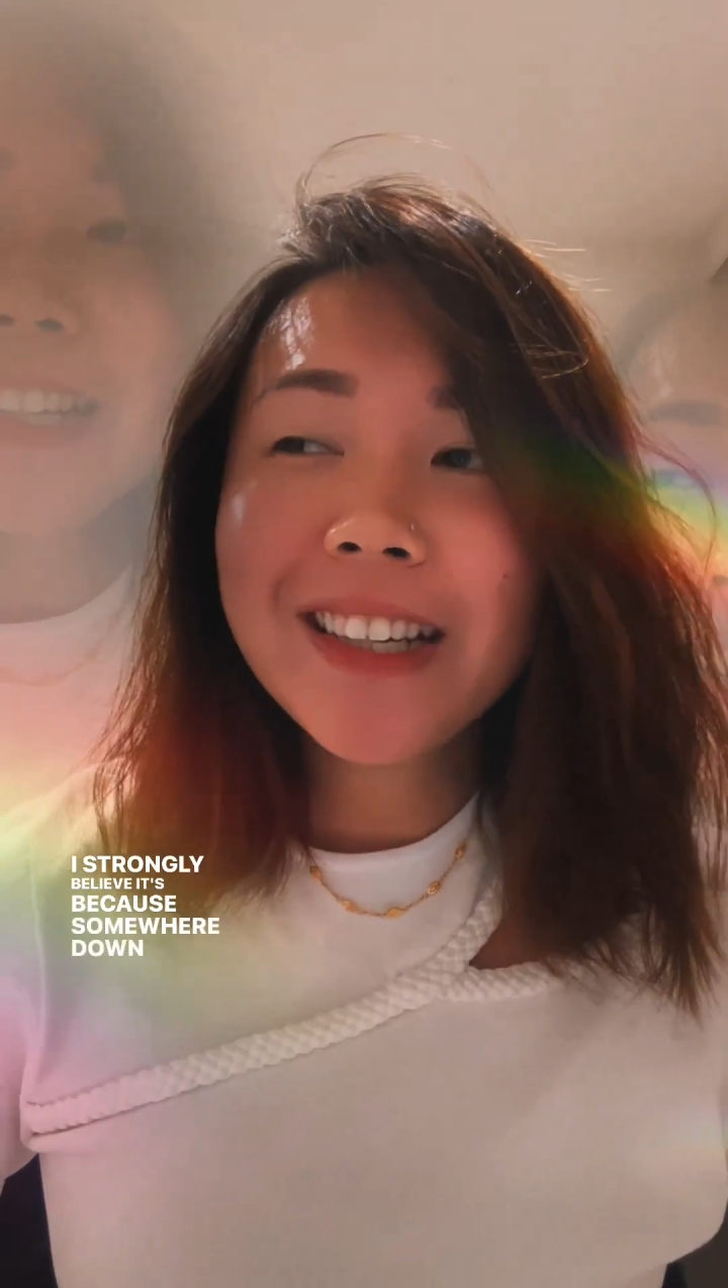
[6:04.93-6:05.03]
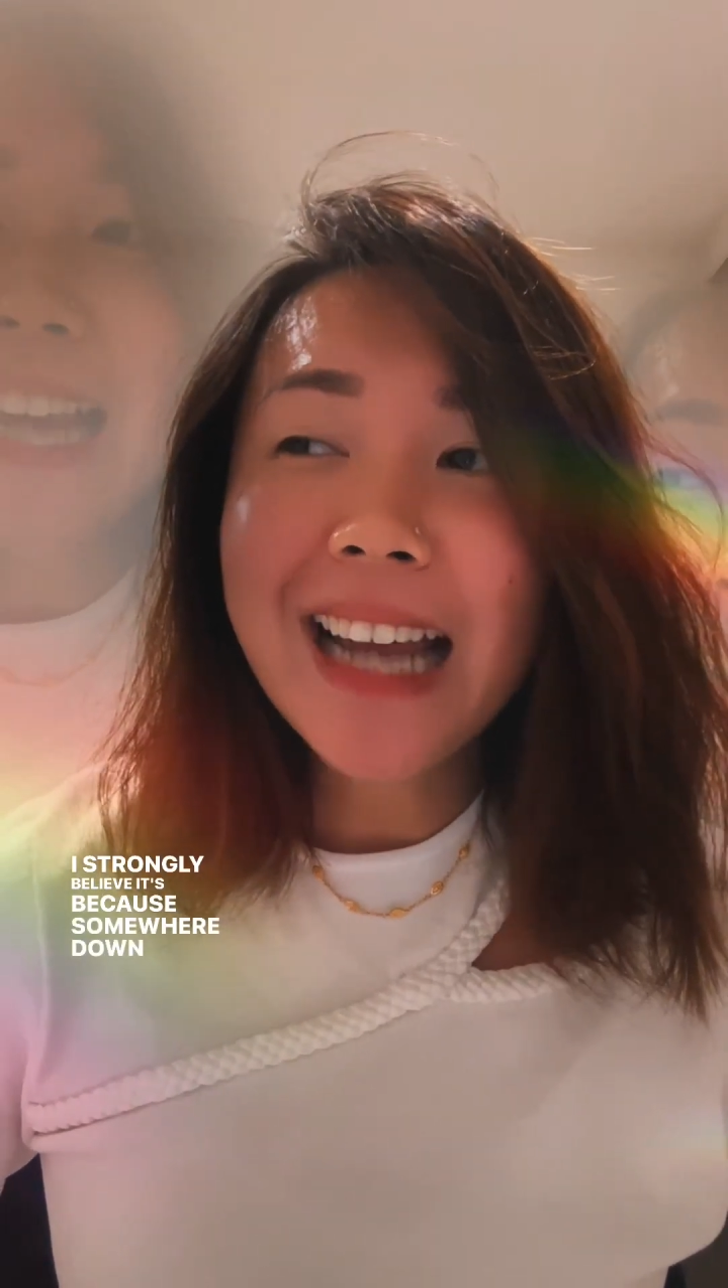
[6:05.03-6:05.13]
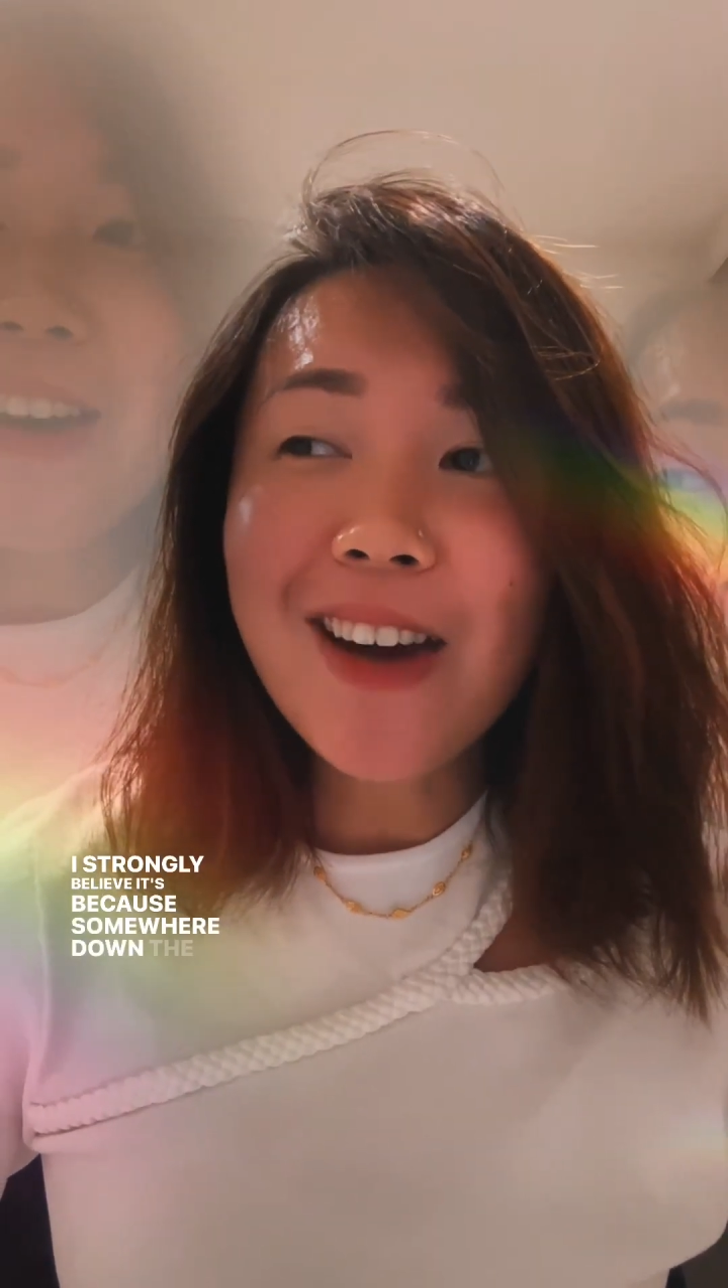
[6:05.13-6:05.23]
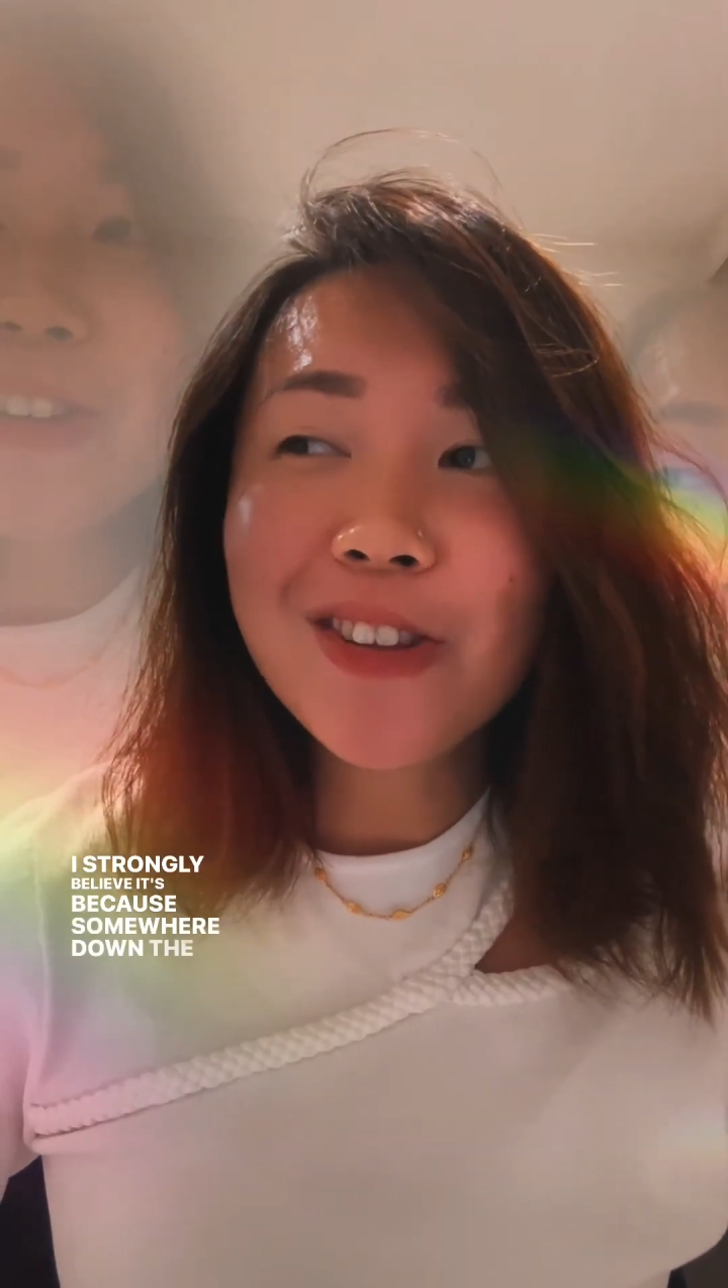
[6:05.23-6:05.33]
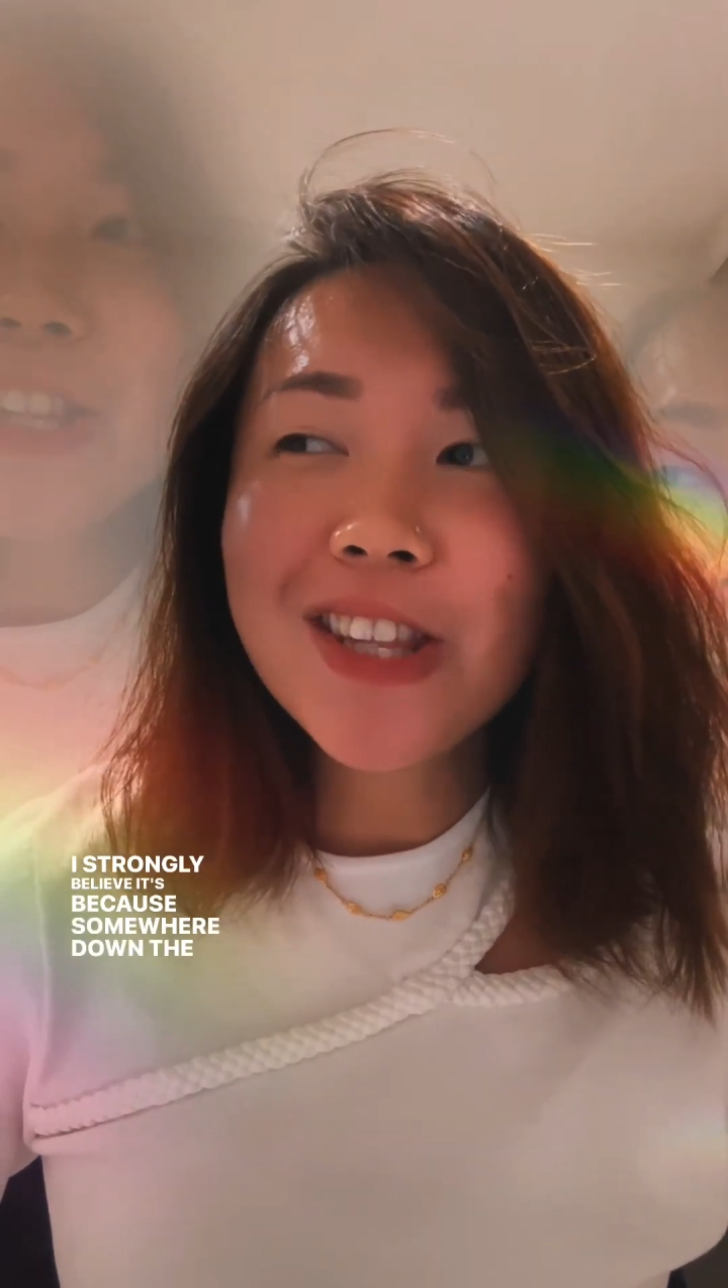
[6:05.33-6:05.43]

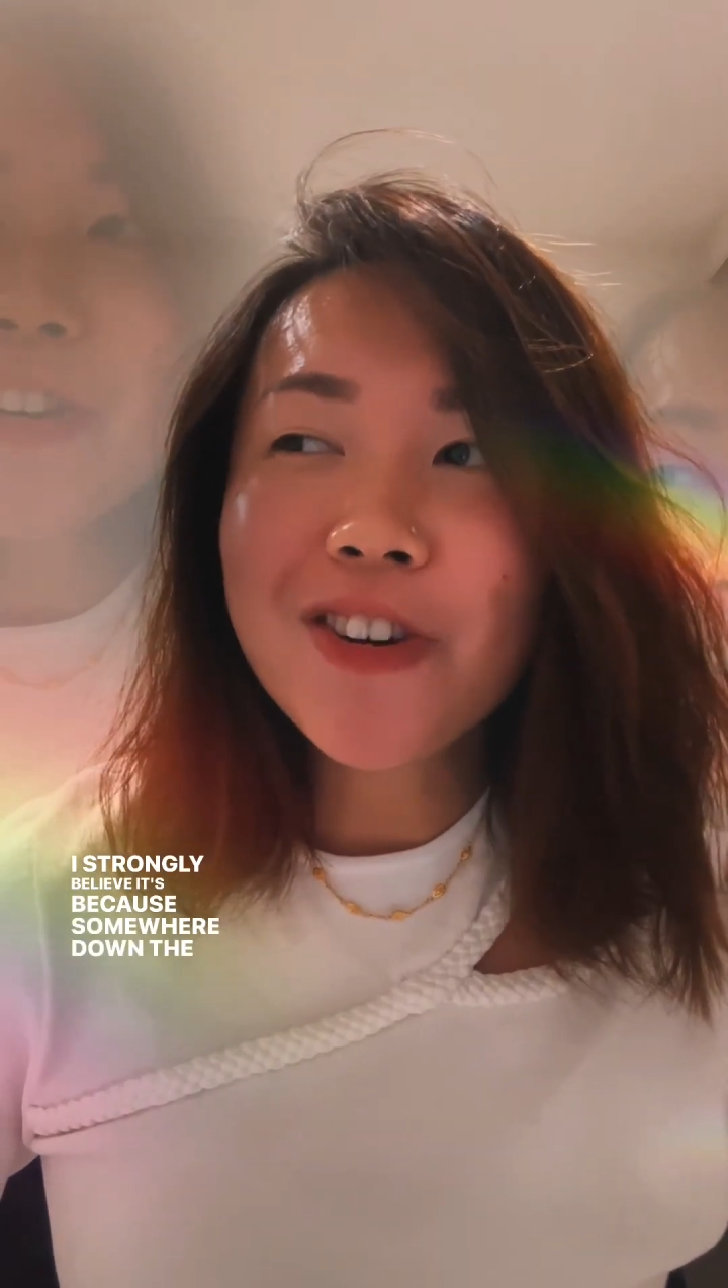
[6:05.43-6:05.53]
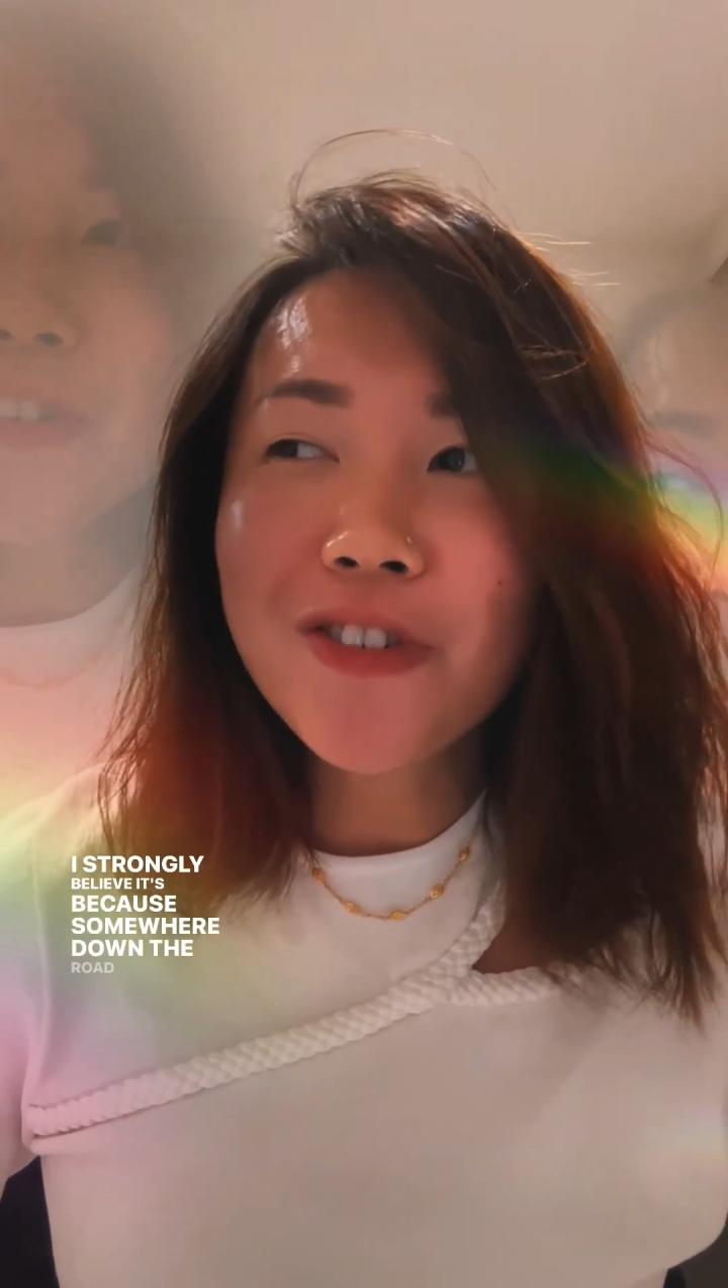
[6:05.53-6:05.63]
down the